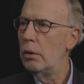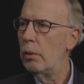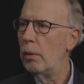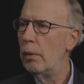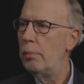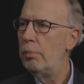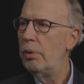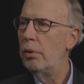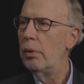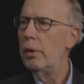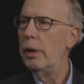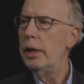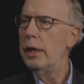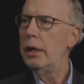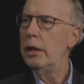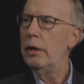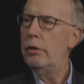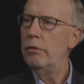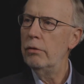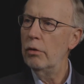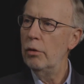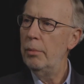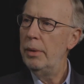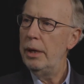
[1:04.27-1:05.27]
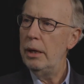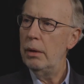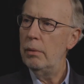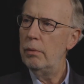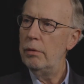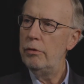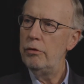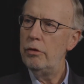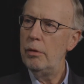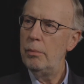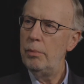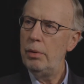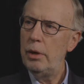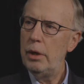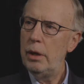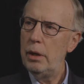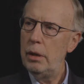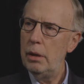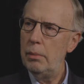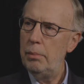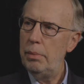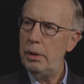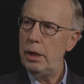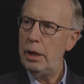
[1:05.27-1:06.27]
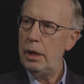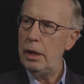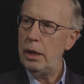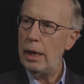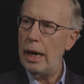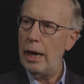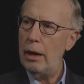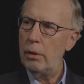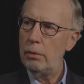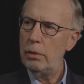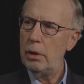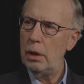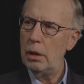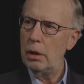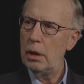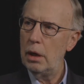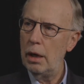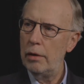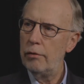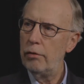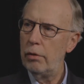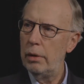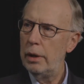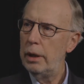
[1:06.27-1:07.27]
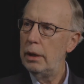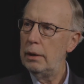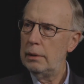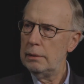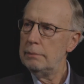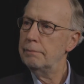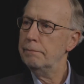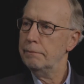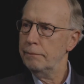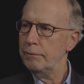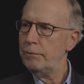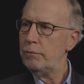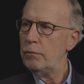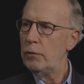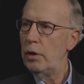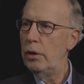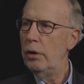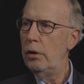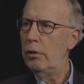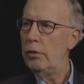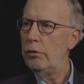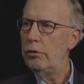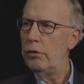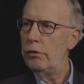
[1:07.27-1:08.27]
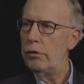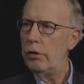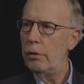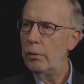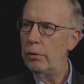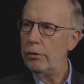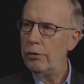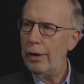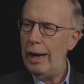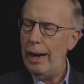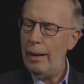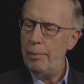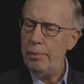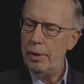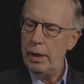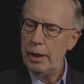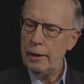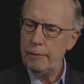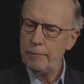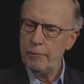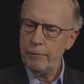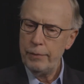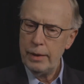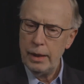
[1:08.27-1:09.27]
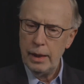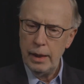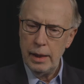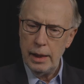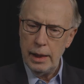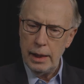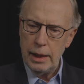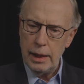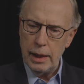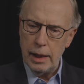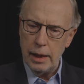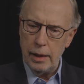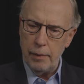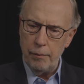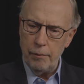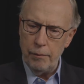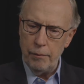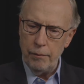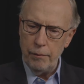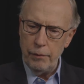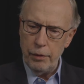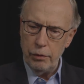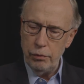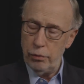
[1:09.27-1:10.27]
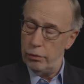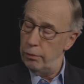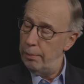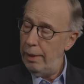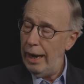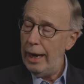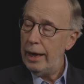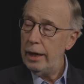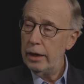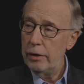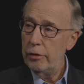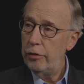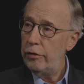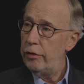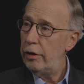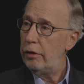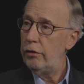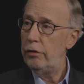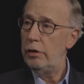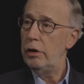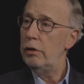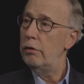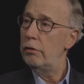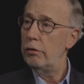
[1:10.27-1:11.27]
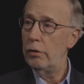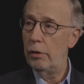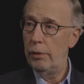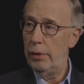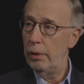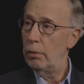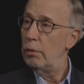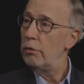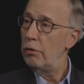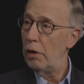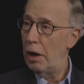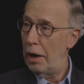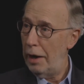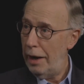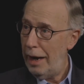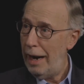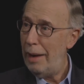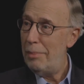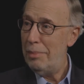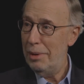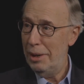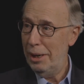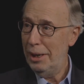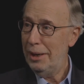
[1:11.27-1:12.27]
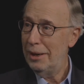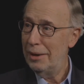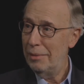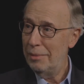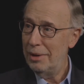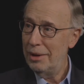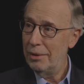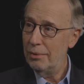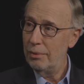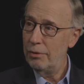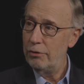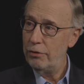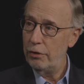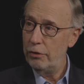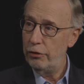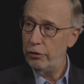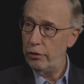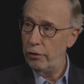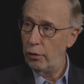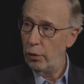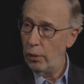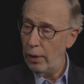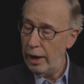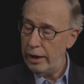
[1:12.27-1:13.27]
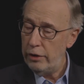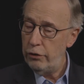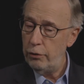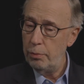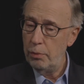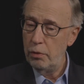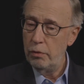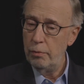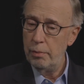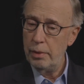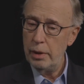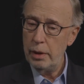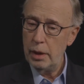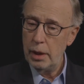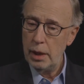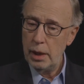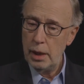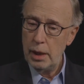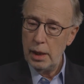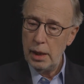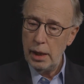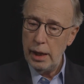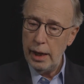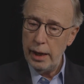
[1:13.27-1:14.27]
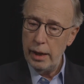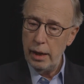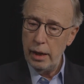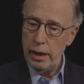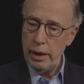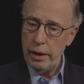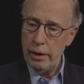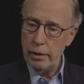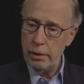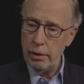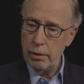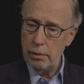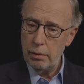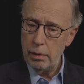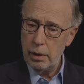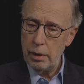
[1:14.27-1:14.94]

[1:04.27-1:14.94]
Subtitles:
reporting that drew me. It was simply to be out there covering the news as it was happening. This was back in the 60s, so there was a lot happening. I mean, there was the civil rights movement, and later,